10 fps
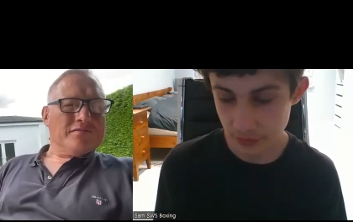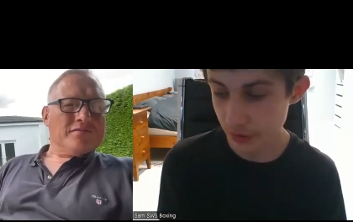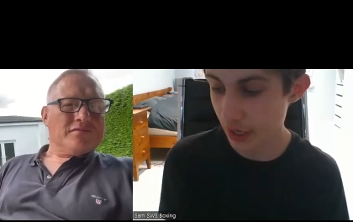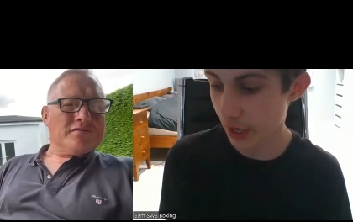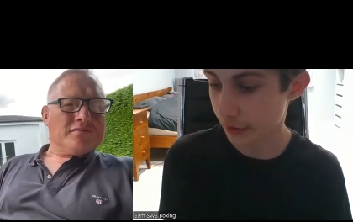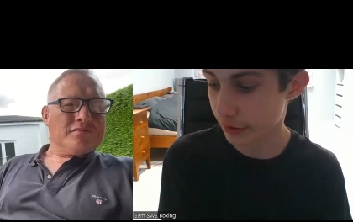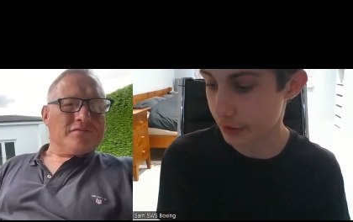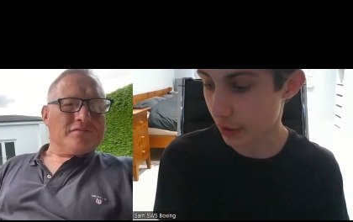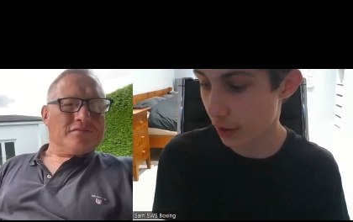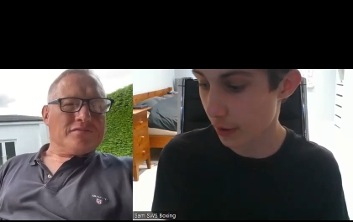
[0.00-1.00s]

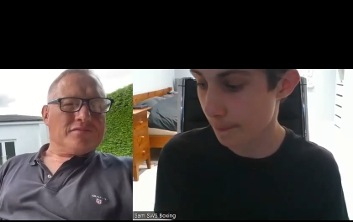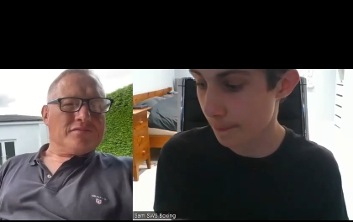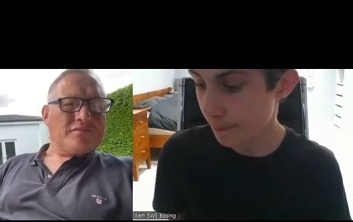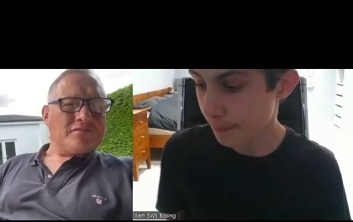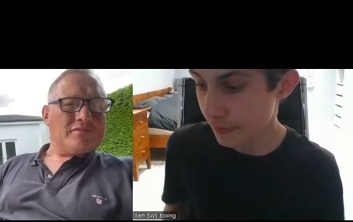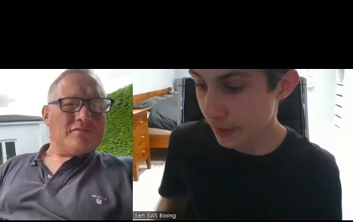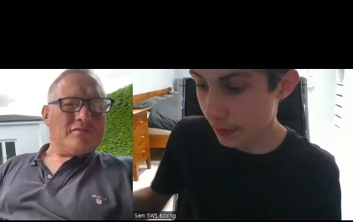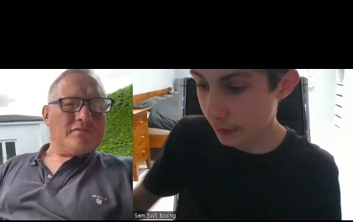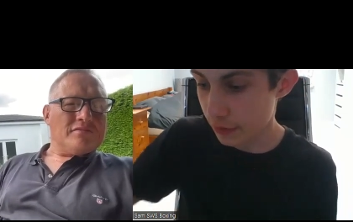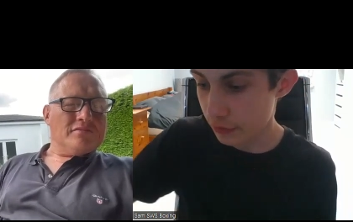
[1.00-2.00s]
Speaker 1: Yes. Um,
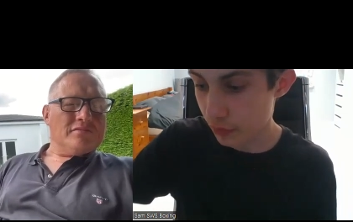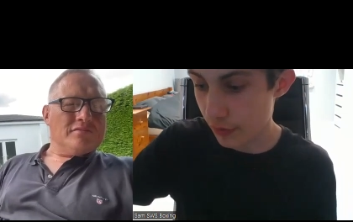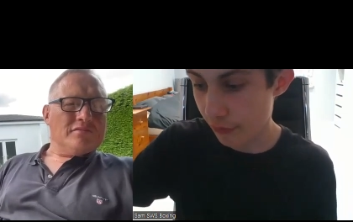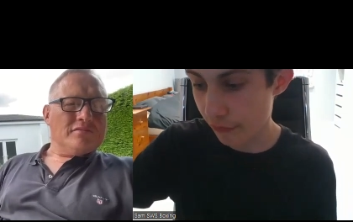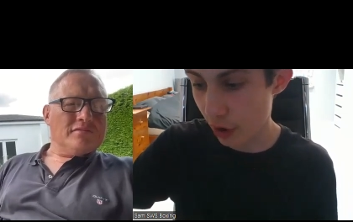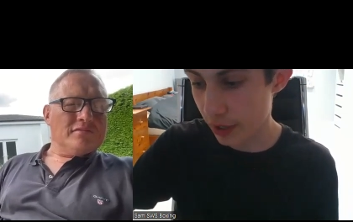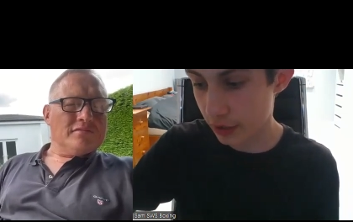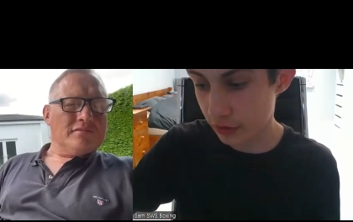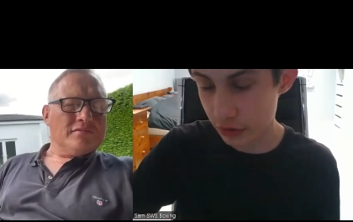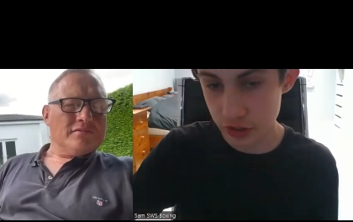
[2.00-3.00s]
and is River
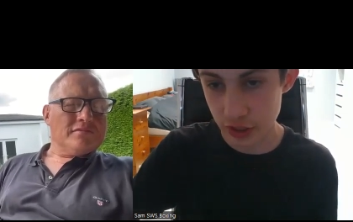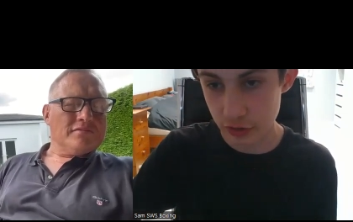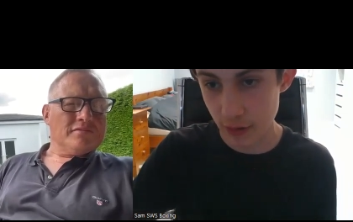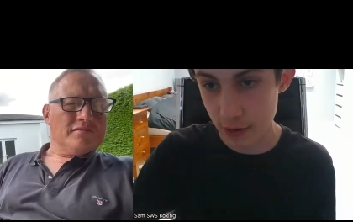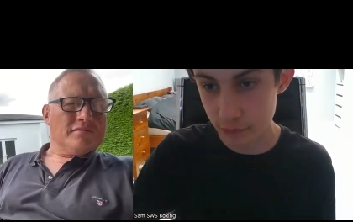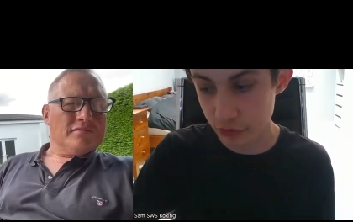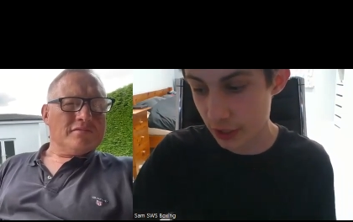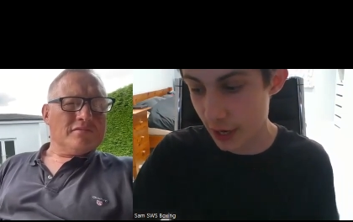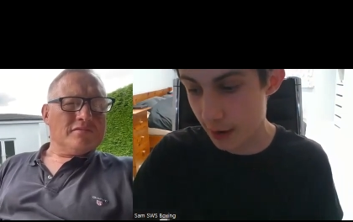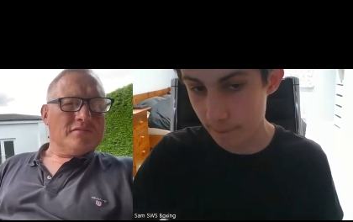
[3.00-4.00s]
fighting in a six rounder,
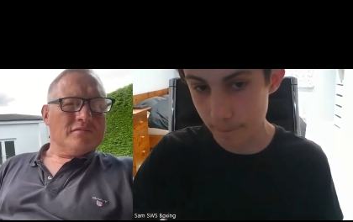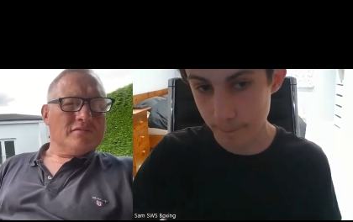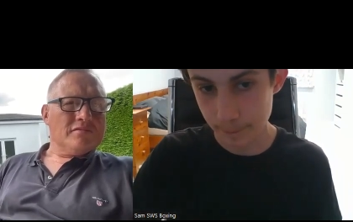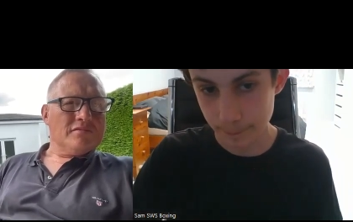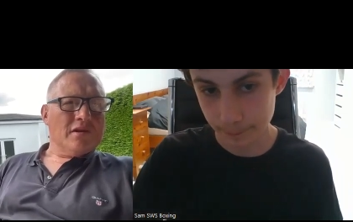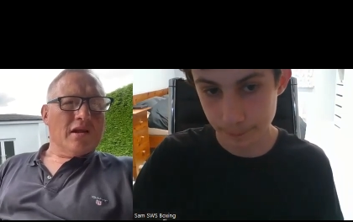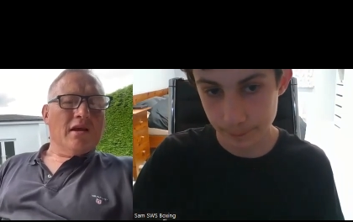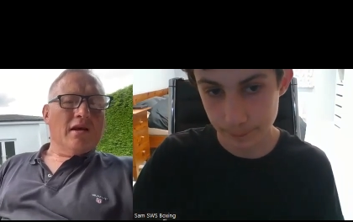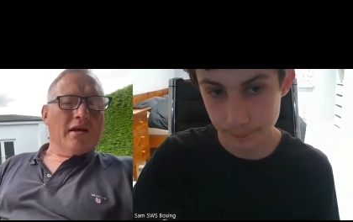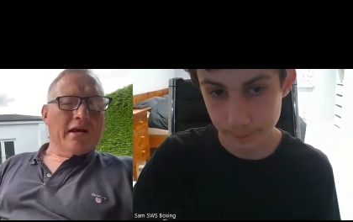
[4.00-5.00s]
yeah?
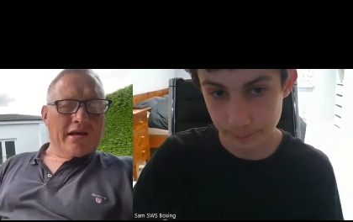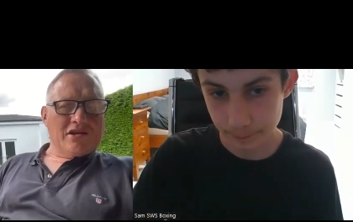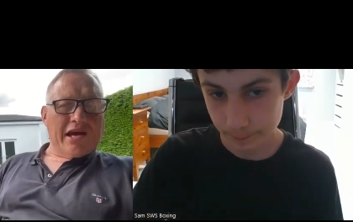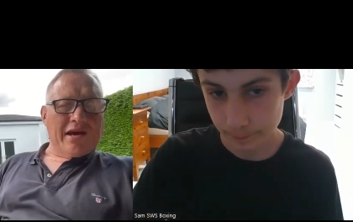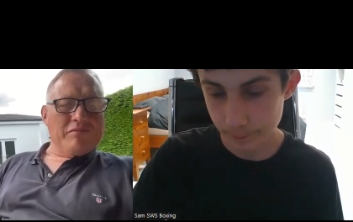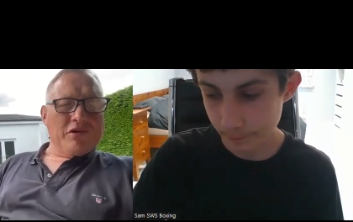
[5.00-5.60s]
Speaker 2: He is, yeah. Another